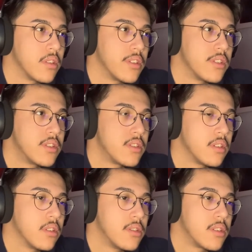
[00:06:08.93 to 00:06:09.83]
Did you steal
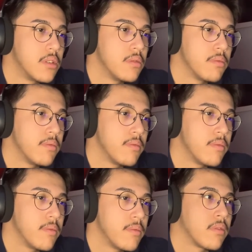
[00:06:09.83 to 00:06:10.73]
the serum?
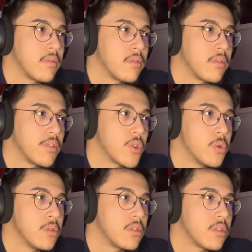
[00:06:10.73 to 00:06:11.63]
Of
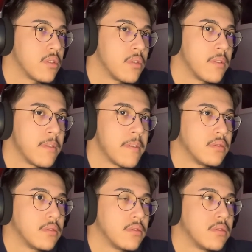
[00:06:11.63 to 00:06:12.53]
course.
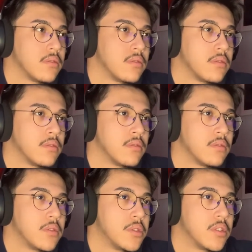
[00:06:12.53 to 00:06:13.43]
Hmm,
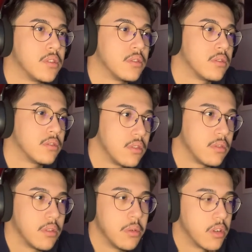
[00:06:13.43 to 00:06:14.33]
interesting.
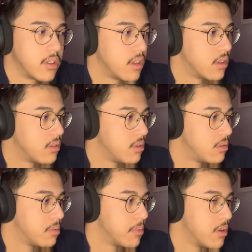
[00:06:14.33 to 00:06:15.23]
What are you gonna do
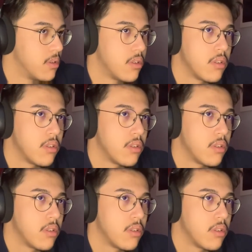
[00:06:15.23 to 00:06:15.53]
tomorrow?